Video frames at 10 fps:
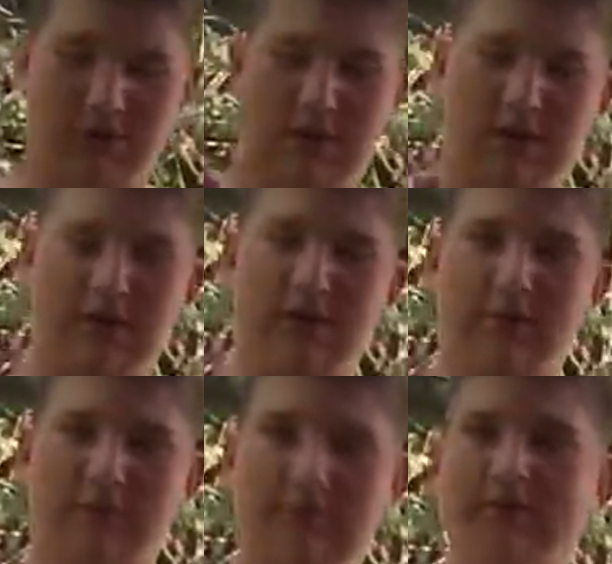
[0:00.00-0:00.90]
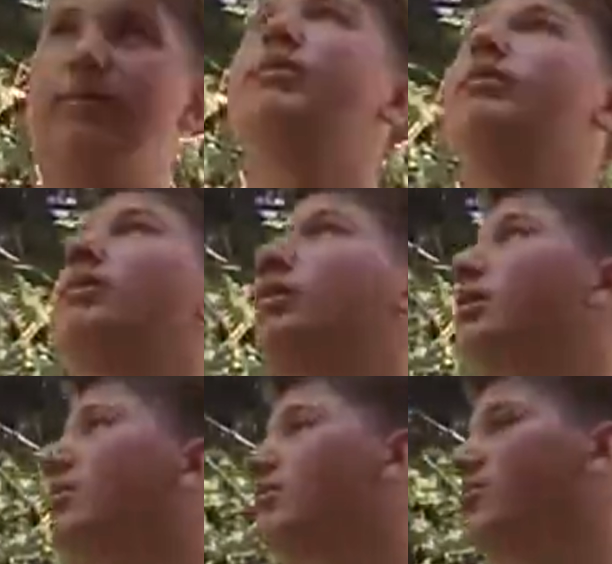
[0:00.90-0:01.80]
right here,
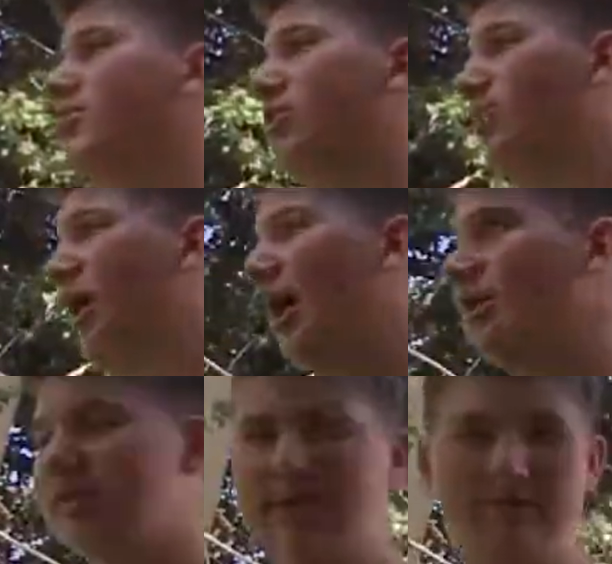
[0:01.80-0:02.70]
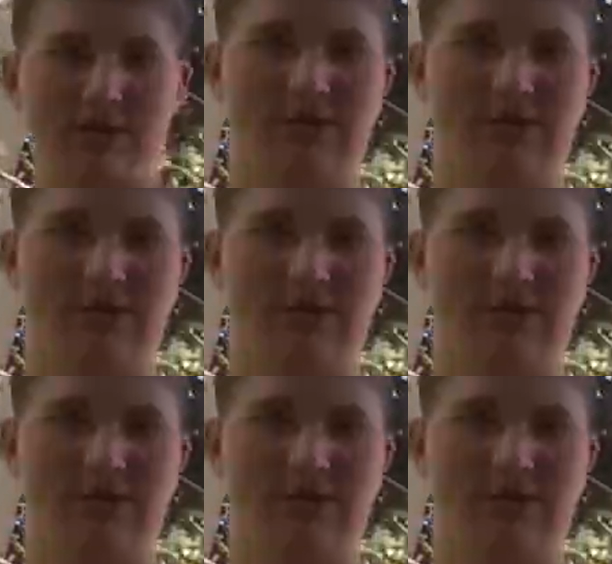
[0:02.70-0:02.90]
and you cast it, which